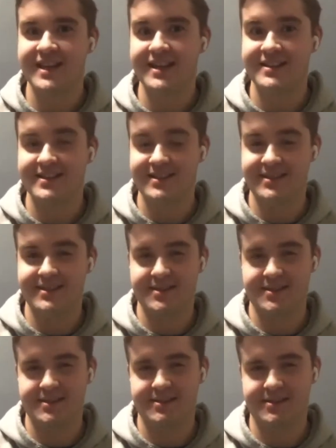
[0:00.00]
I
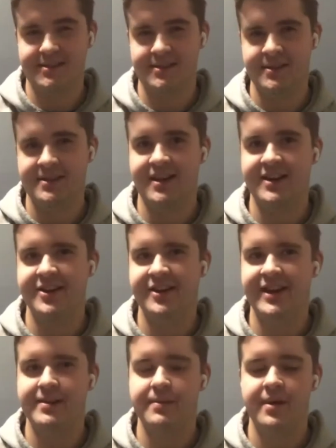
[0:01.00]

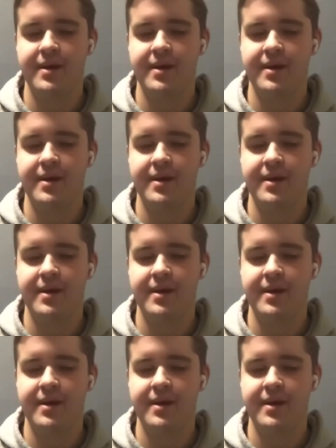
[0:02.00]
stuttered,